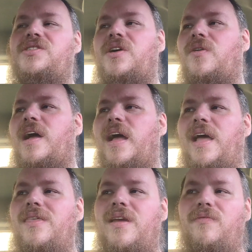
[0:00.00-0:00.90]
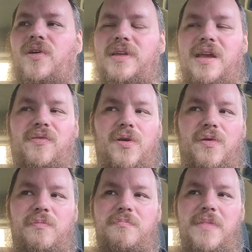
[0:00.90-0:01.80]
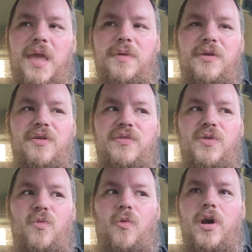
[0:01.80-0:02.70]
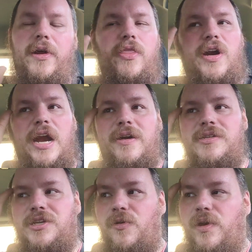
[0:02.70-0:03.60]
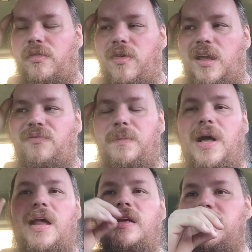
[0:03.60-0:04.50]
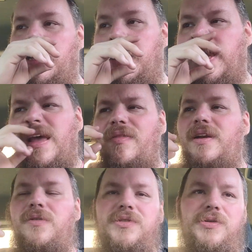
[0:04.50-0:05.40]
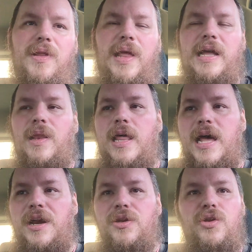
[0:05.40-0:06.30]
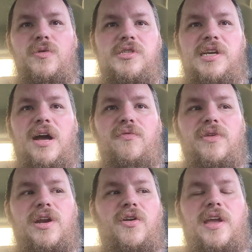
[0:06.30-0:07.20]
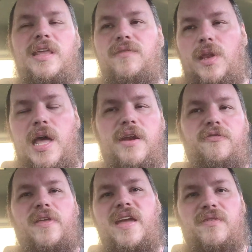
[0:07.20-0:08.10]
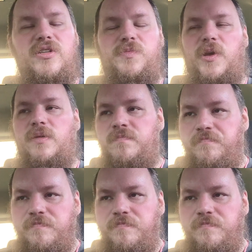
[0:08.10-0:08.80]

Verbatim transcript: so I think I've only ever maybe reviewed one other Arizona thing, if I'm honest. They don't do like a lot of new stuff, you know. Like they have a lot of flavors, but